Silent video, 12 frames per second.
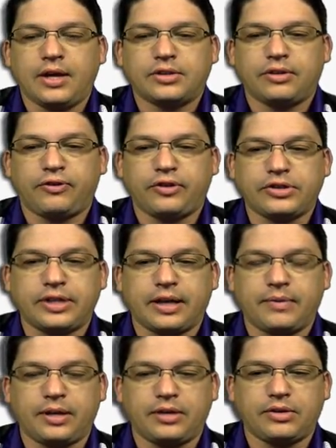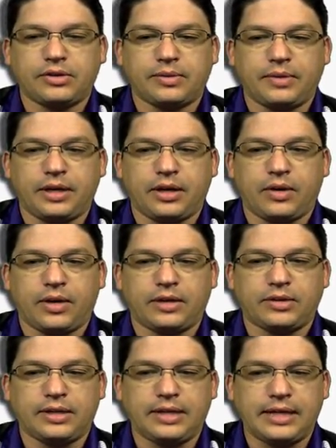So the first thing I'm going to do is I'm going to go
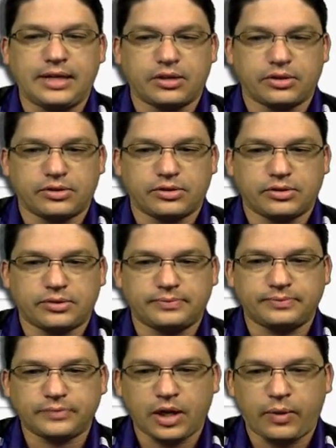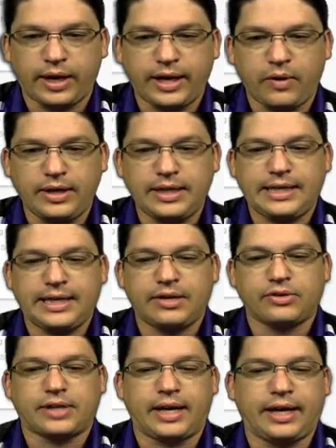into gears. And when I go into
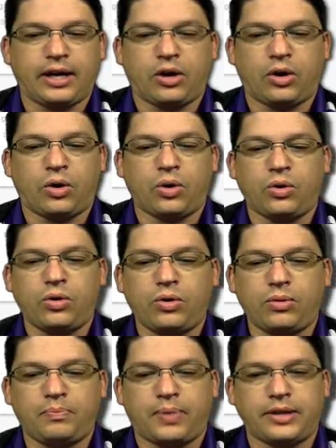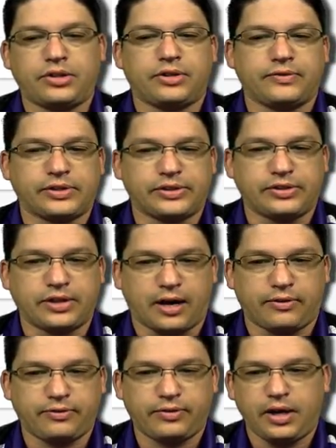gears, I get a whole bunch of
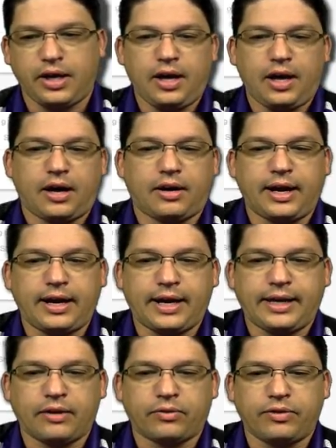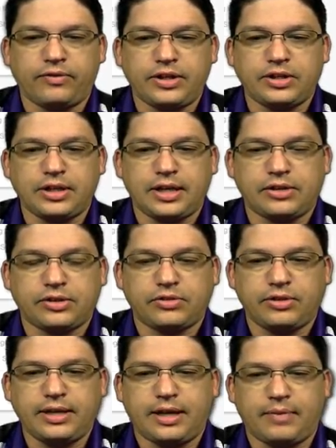stuff. All right, I get revision
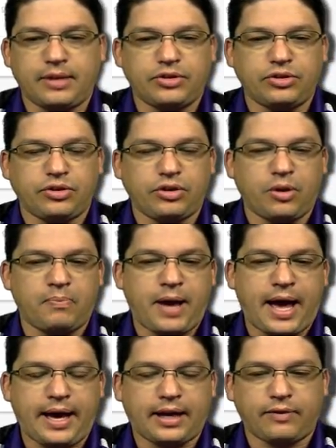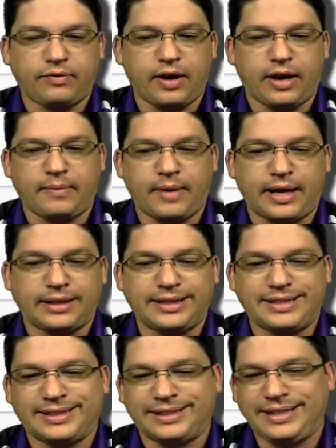history. That means you can go back. If you automatically
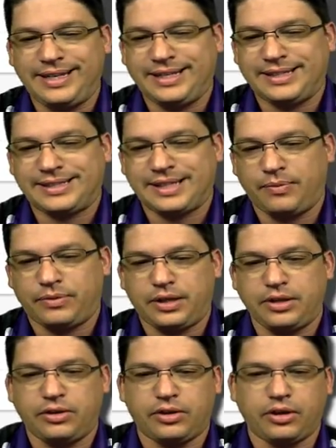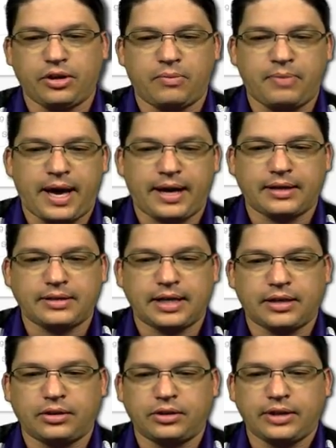deleted something, you can go back and
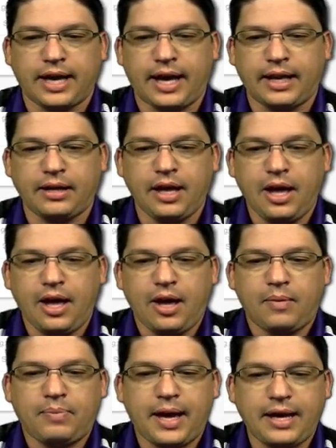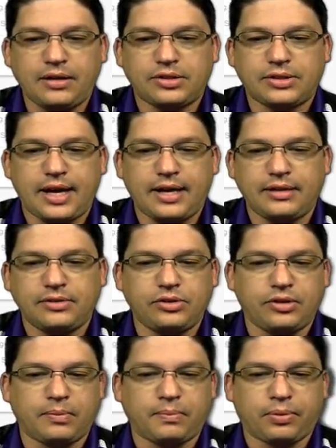take a look at it. Page settings,
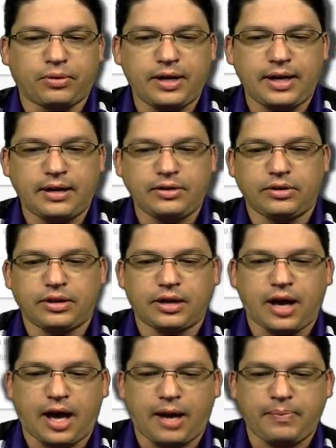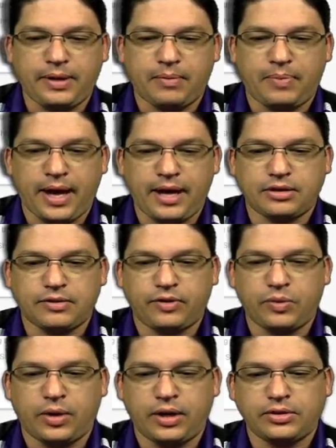you can print, you can copy a page if
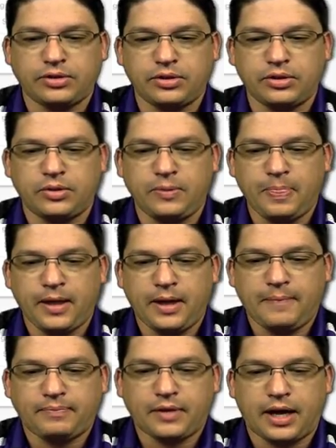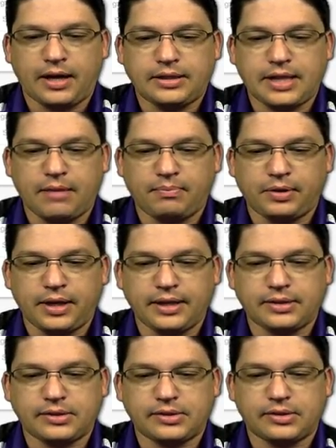you wanted to. Uh,
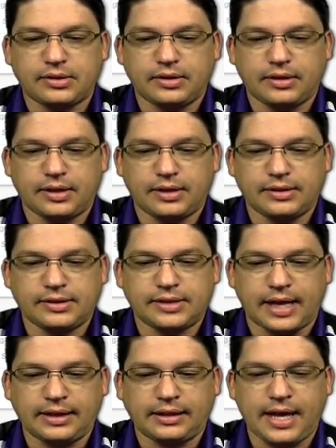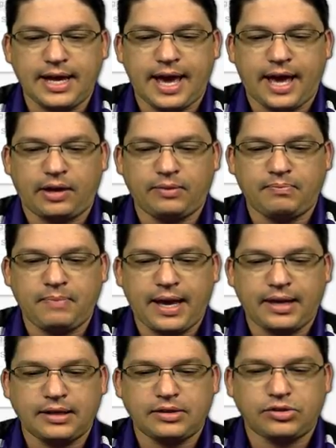templates, site layout,
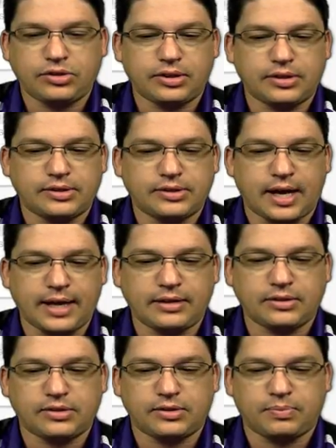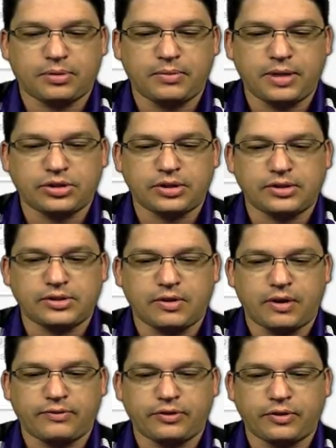manage sites, permissions, so
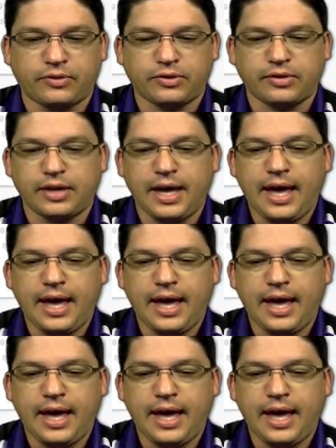on and so forth.